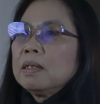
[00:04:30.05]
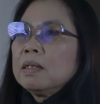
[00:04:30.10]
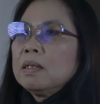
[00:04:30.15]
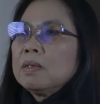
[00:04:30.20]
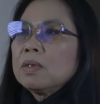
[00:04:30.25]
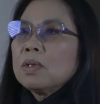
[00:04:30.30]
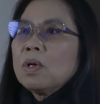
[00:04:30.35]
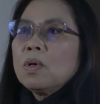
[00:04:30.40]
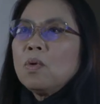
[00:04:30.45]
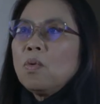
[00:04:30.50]

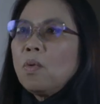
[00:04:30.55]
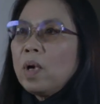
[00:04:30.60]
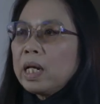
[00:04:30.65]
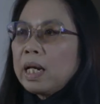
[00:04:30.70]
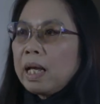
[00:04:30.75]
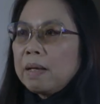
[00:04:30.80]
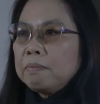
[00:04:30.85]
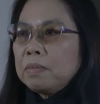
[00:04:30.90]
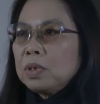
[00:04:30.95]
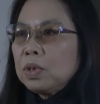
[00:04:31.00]
So when
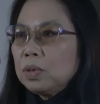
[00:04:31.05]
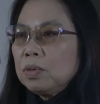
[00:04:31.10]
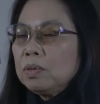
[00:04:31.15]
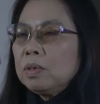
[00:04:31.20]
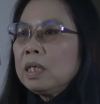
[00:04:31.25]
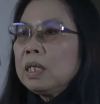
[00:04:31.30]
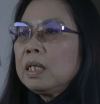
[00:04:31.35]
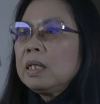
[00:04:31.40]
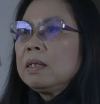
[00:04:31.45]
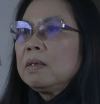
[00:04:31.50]
I'm
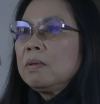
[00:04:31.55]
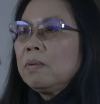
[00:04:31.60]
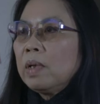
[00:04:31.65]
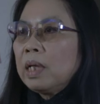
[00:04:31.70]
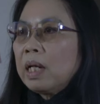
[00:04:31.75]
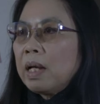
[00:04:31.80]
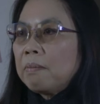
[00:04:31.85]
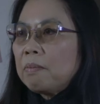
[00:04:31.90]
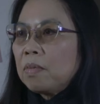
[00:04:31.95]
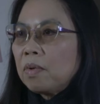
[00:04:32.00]
shooting, when
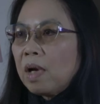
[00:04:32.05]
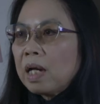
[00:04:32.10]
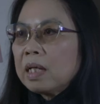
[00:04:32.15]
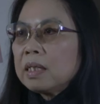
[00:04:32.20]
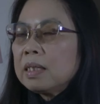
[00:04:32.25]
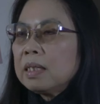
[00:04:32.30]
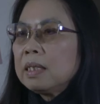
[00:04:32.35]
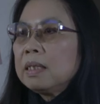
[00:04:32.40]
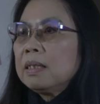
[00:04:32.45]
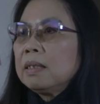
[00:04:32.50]
I'm
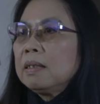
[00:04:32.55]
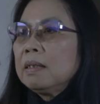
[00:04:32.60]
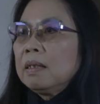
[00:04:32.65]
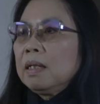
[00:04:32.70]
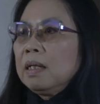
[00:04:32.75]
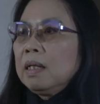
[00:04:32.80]
writing,